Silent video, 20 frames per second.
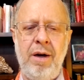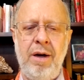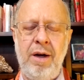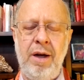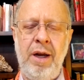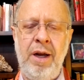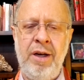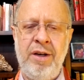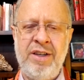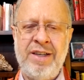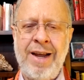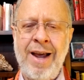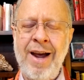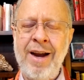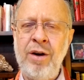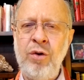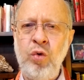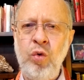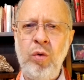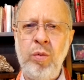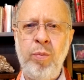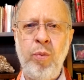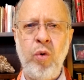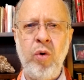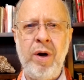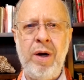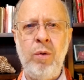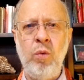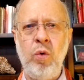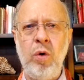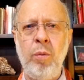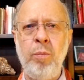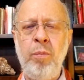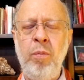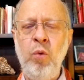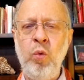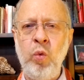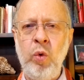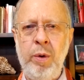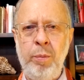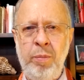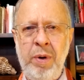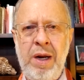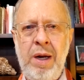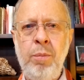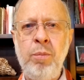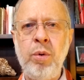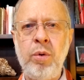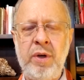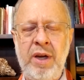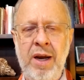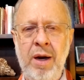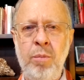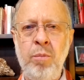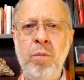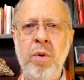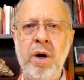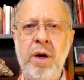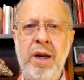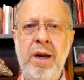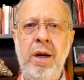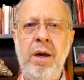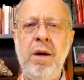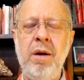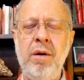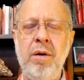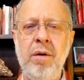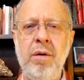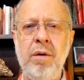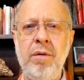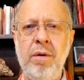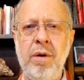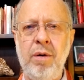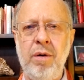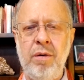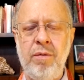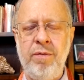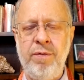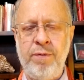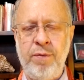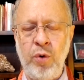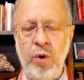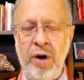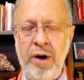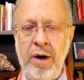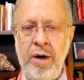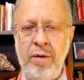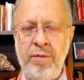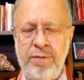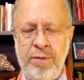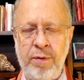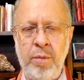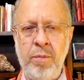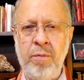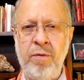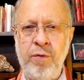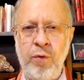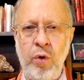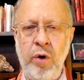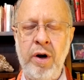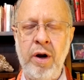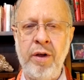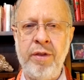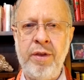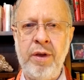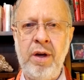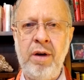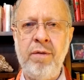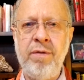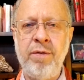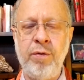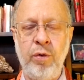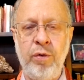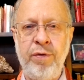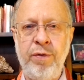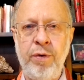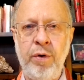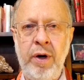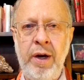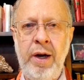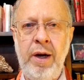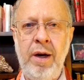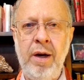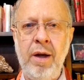It's gotten to a point where when people get money for nothing, for free,